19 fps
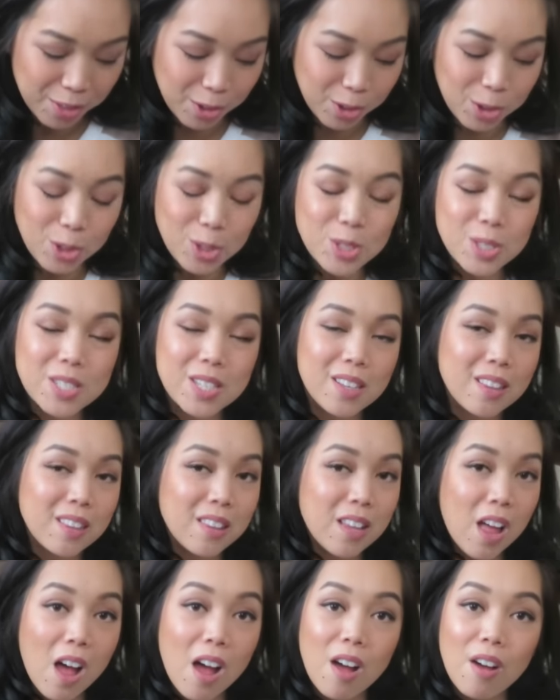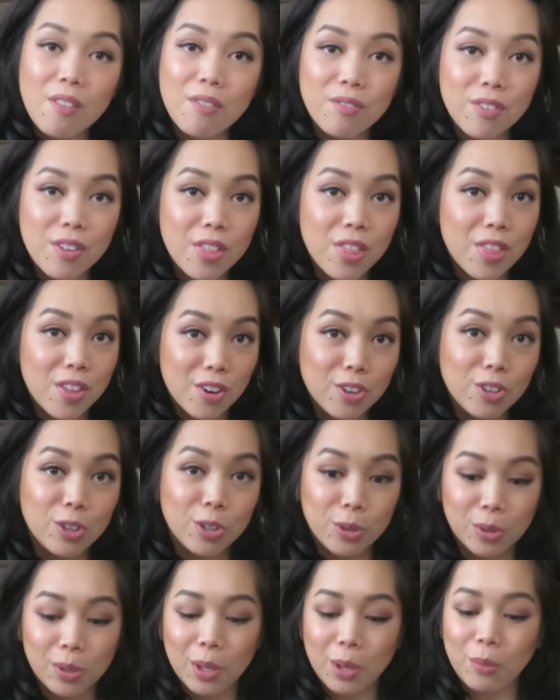The girls love their
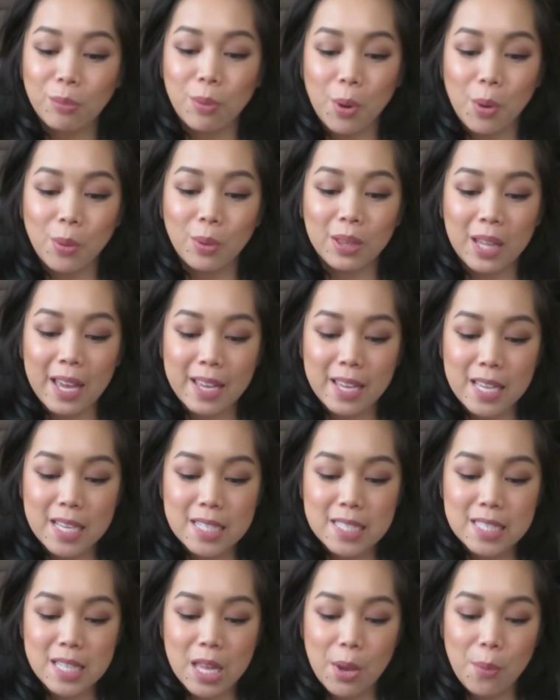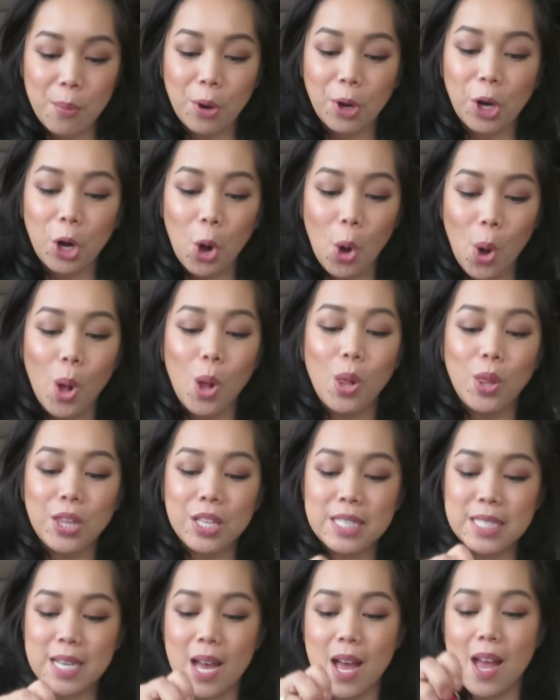LuLaRoe leggings. They wear it all
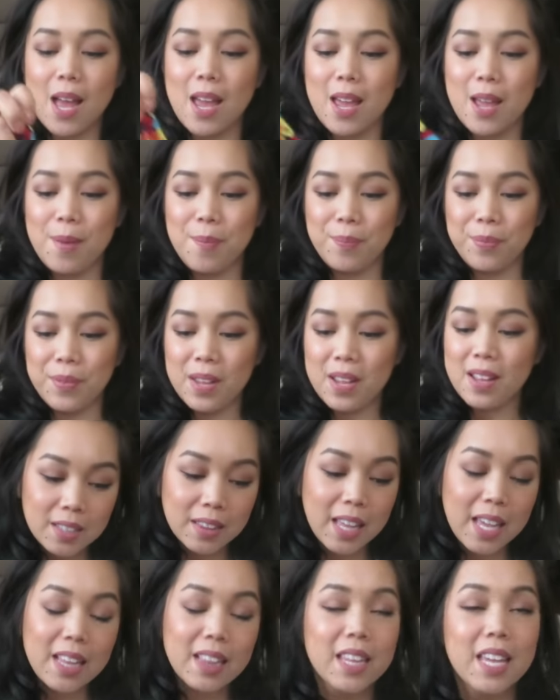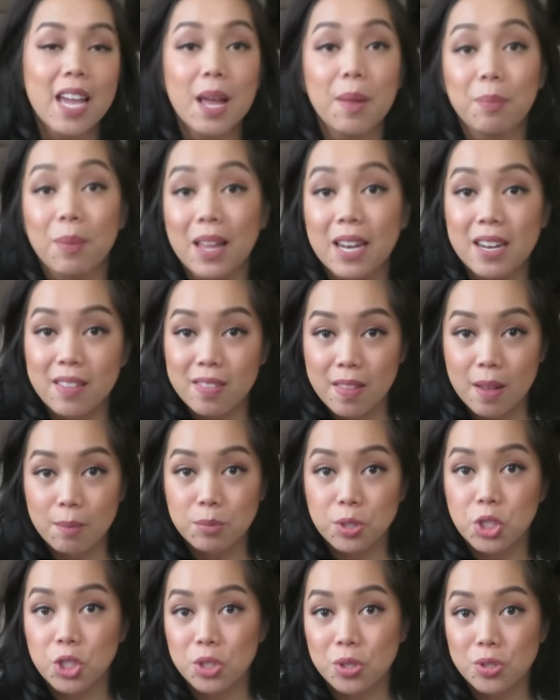the time. Lately, I'm letting
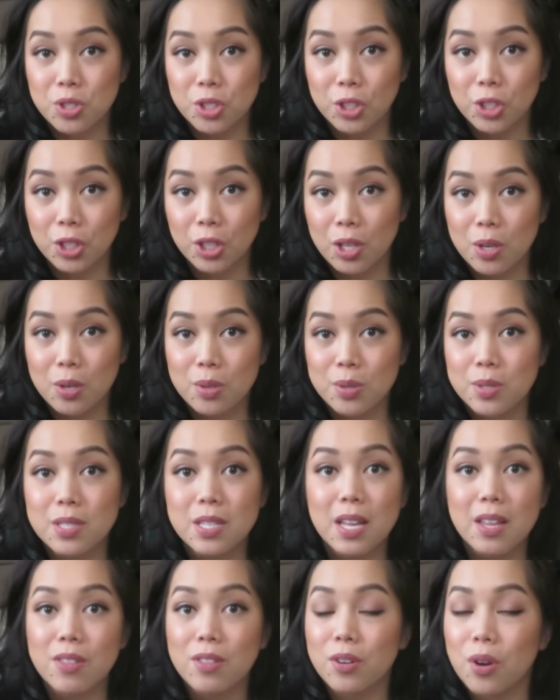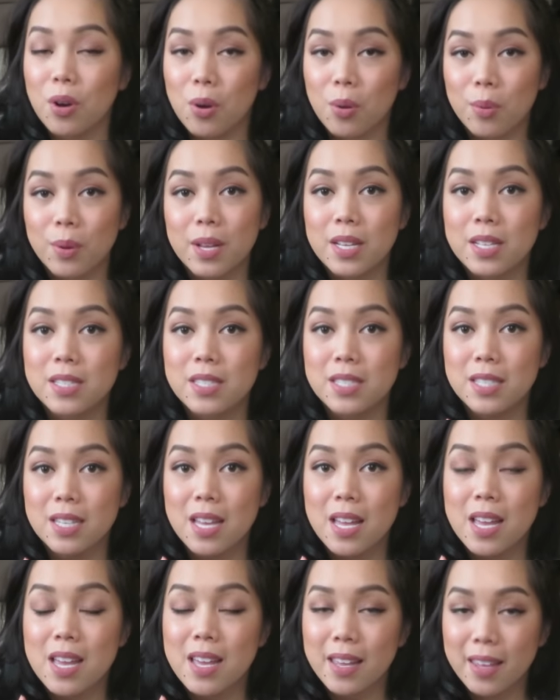them choose their clothes and they're always
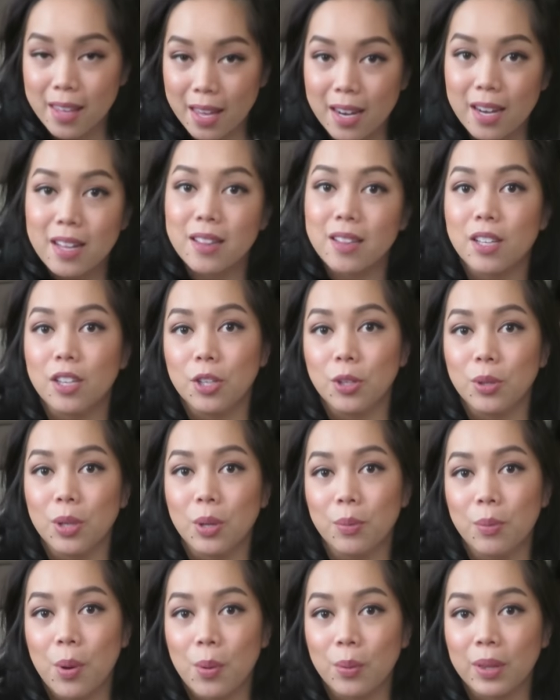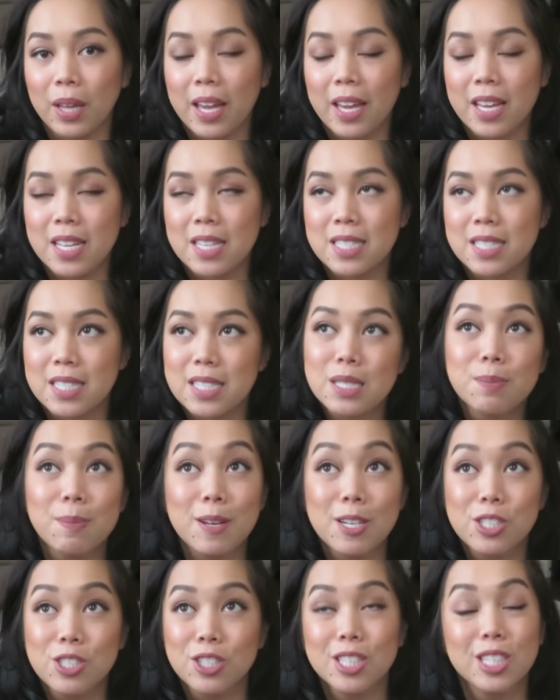getting the LuLaRoe leggings,
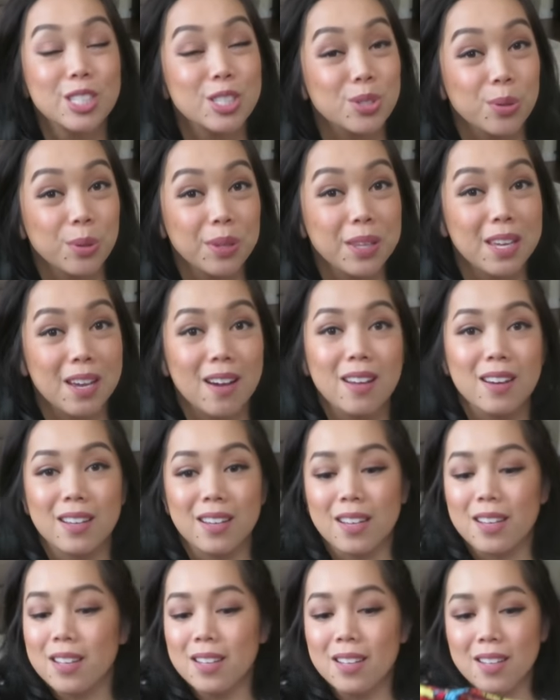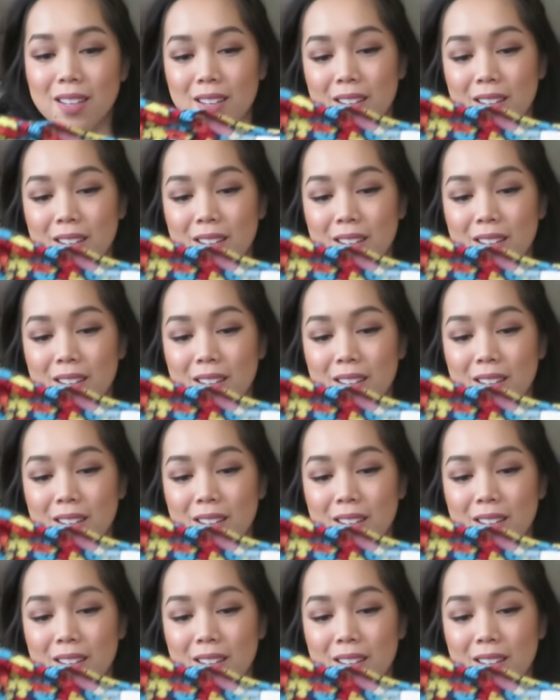especially Julianna.